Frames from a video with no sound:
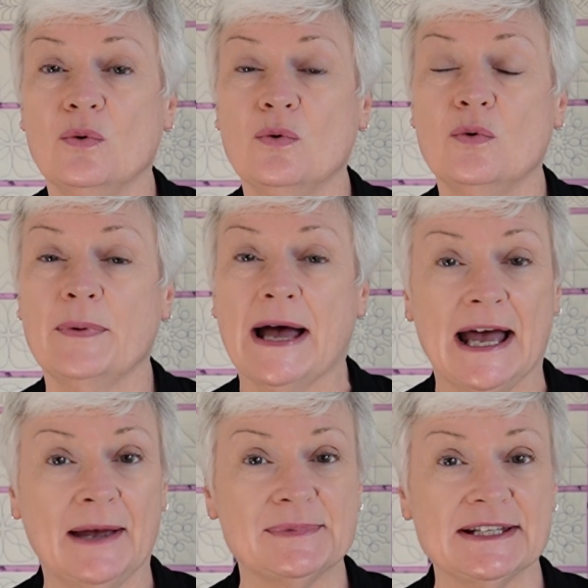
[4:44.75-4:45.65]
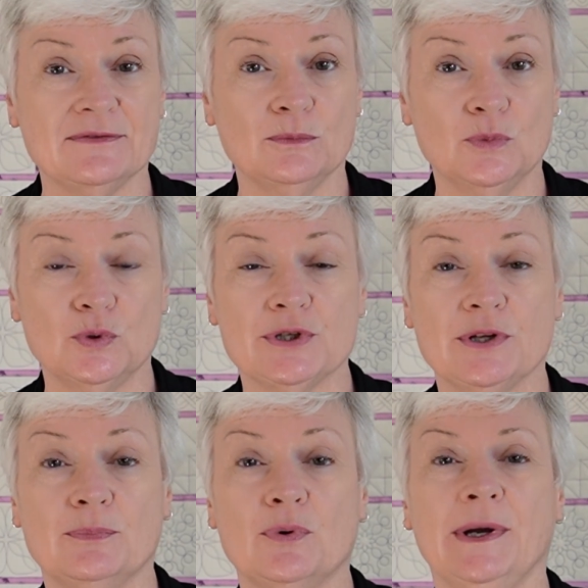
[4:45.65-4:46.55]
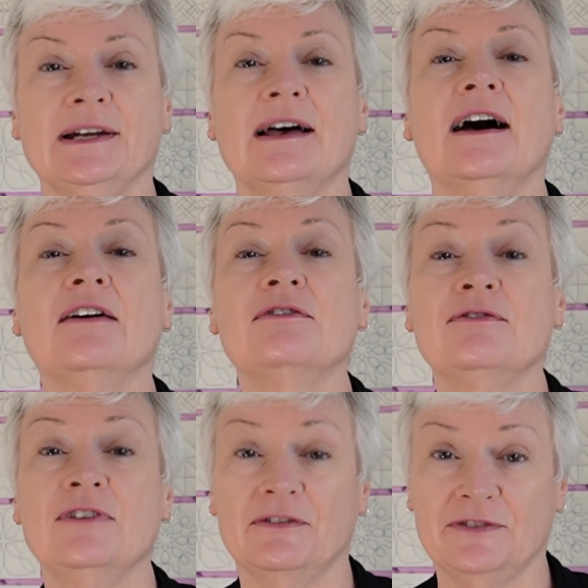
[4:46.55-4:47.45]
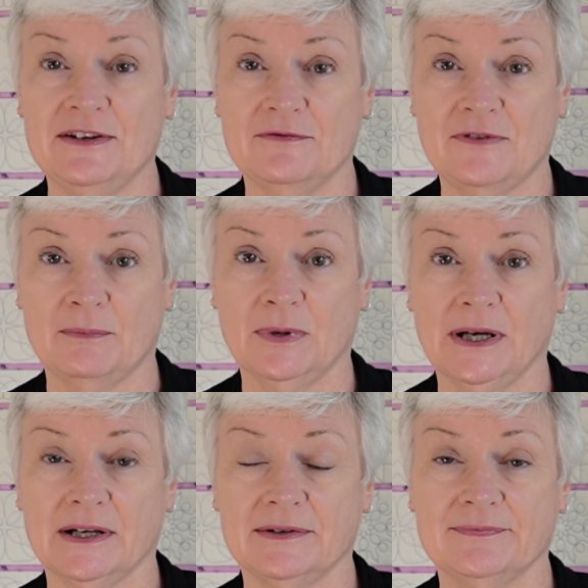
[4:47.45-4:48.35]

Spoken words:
or perhaps even more to the point, a fluffy fabric.